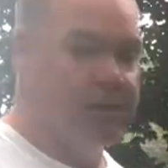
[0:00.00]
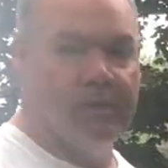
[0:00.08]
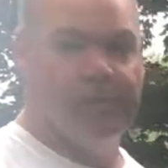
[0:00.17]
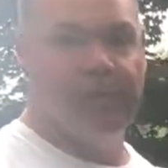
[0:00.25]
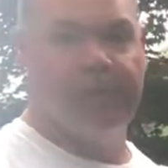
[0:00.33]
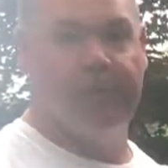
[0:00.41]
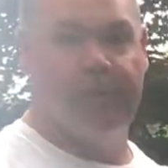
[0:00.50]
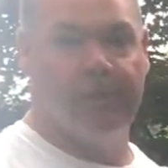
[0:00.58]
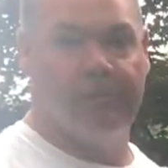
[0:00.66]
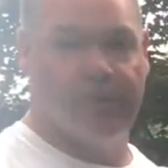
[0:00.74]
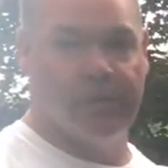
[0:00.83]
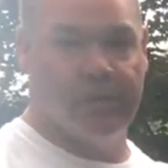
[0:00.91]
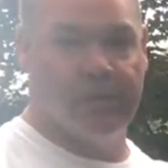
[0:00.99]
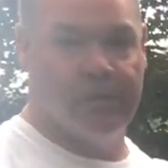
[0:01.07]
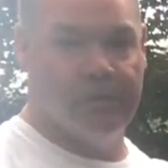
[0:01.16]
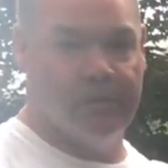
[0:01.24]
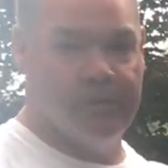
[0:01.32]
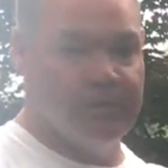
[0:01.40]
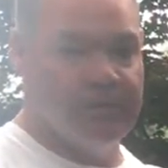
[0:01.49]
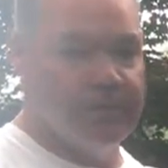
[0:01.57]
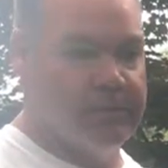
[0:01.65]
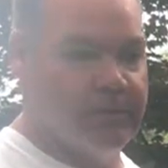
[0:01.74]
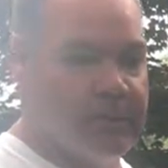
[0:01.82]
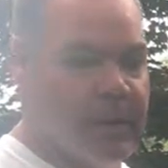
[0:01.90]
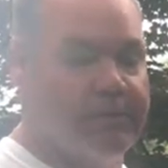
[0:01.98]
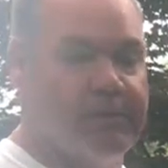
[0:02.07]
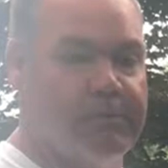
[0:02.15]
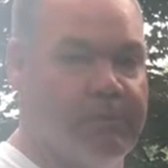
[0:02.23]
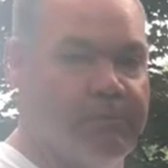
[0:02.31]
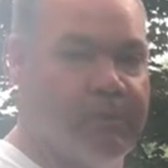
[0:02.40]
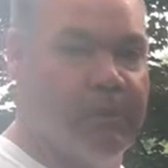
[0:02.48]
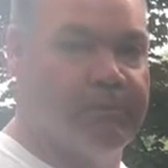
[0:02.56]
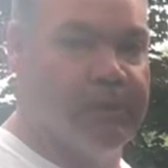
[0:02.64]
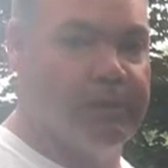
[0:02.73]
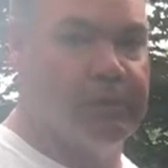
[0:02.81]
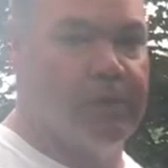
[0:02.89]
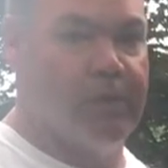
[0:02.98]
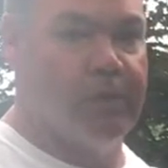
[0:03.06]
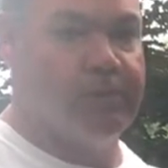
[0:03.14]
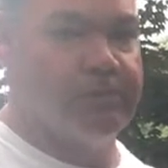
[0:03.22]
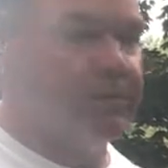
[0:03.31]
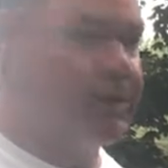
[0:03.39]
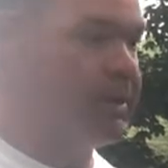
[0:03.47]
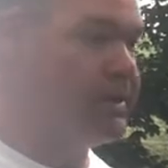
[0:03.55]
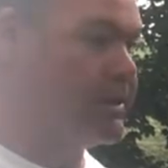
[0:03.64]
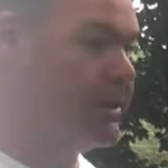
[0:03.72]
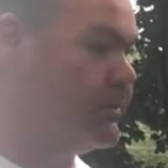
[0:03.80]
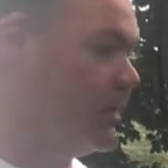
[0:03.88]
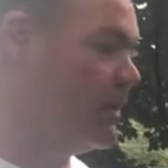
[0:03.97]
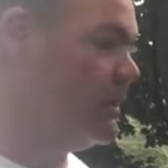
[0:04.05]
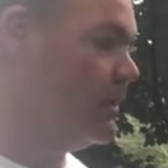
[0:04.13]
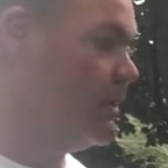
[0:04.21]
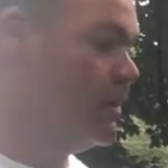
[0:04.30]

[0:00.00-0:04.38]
You've got my number on the comments before. I've had other calls from you guys out there.